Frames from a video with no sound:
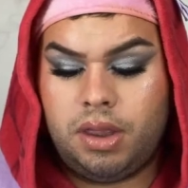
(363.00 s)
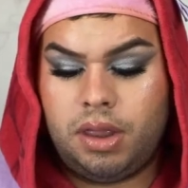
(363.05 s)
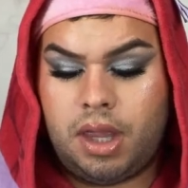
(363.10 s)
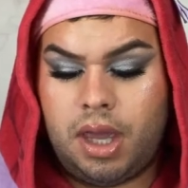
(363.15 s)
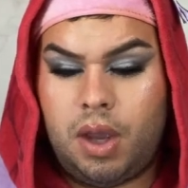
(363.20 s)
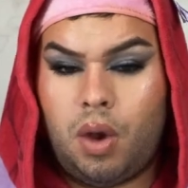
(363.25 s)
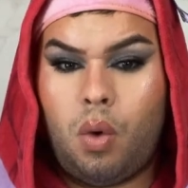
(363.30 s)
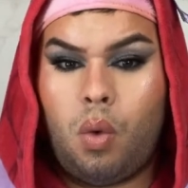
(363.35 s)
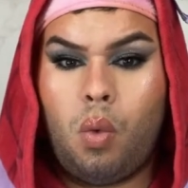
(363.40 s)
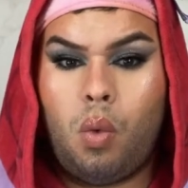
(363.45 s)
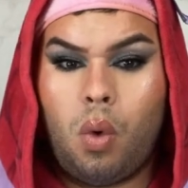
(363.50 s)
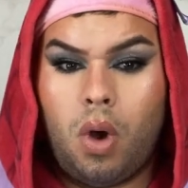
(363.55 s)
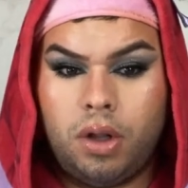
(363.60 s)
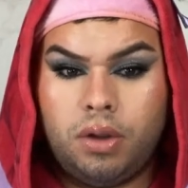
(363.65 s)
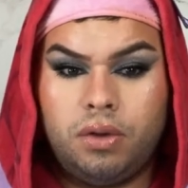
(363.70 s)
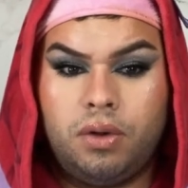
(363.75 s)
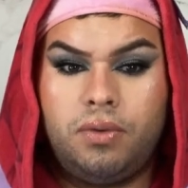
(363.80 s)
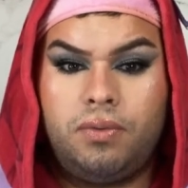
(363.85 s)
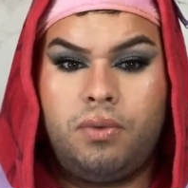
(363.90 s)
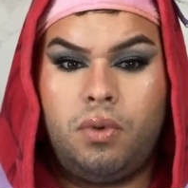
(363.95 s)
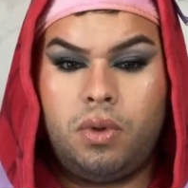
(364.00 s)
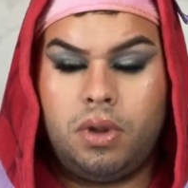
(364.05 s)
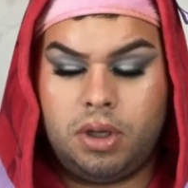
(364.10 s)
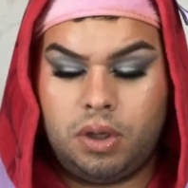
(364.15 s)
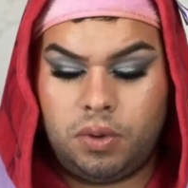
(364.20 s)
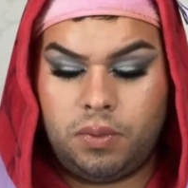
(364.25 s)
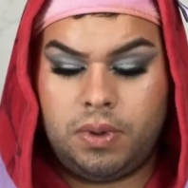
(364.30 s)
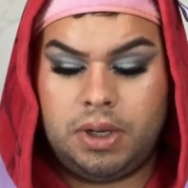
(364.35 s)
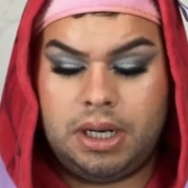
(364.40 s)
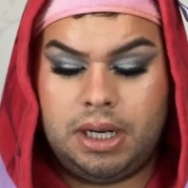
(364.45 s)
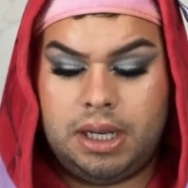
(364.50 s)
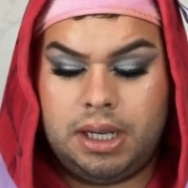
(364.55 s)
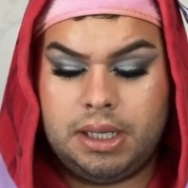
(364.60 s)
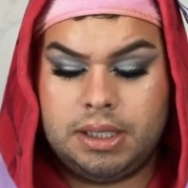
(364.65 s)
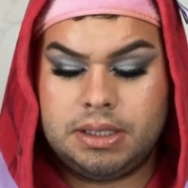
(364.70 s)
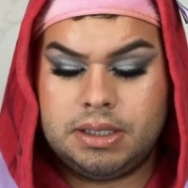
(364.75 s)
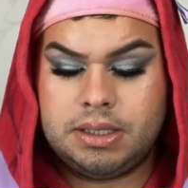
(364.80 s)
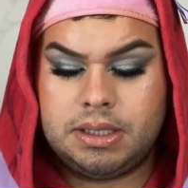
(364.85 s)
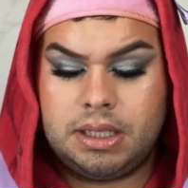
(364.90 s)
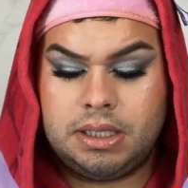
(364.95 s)
like wonderful
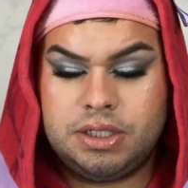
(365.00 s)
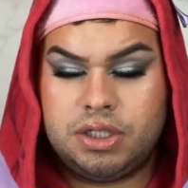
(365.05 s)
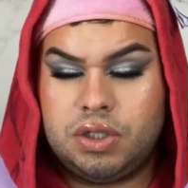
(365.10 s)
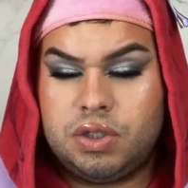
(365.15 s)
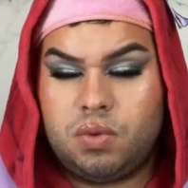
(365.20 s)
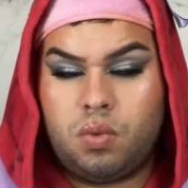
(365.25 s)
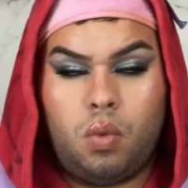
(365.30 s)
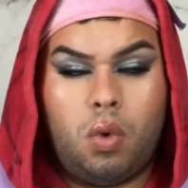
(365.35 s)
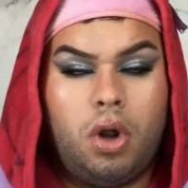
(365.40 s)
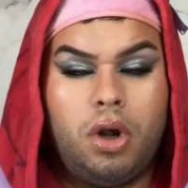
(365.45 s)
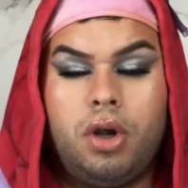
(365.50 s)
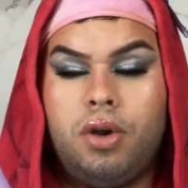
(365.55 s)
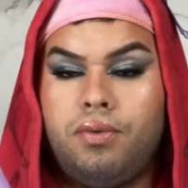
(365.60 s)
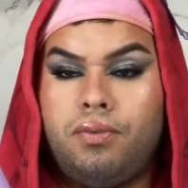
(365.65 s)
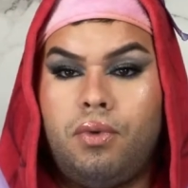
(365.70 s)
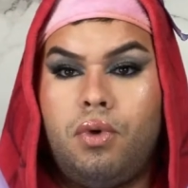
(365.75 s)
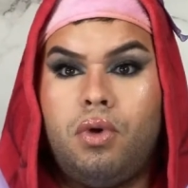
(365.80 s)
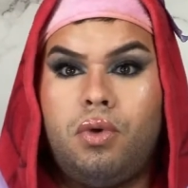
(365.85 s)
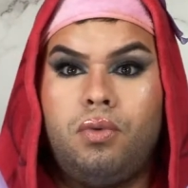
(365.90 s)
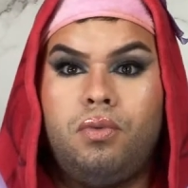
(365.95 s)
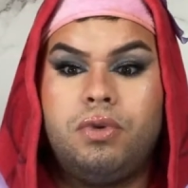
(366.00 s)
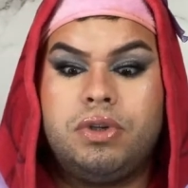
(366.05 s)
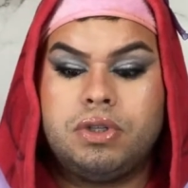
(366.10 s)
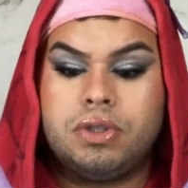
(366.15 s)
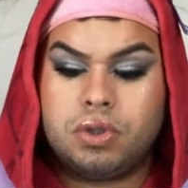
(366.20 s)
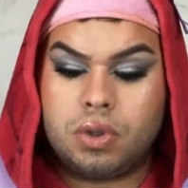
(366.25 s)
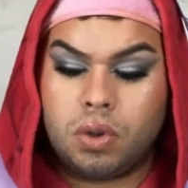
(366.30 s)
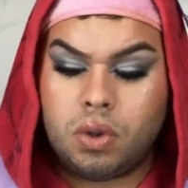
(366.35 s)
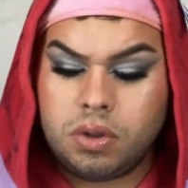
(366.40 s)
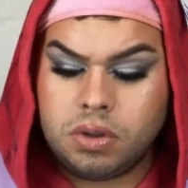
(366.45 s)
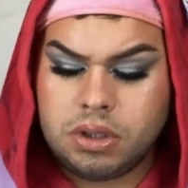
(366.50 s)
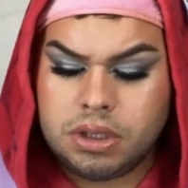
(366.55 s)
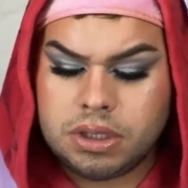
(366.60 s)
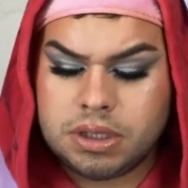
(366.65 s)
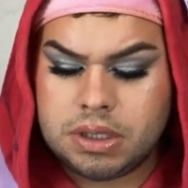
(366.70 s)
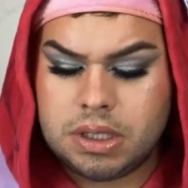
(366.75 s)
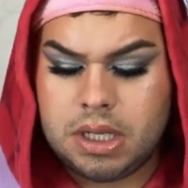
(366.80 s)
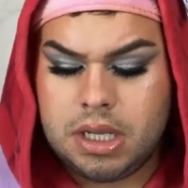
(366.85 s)
ingredients and just wonderful results.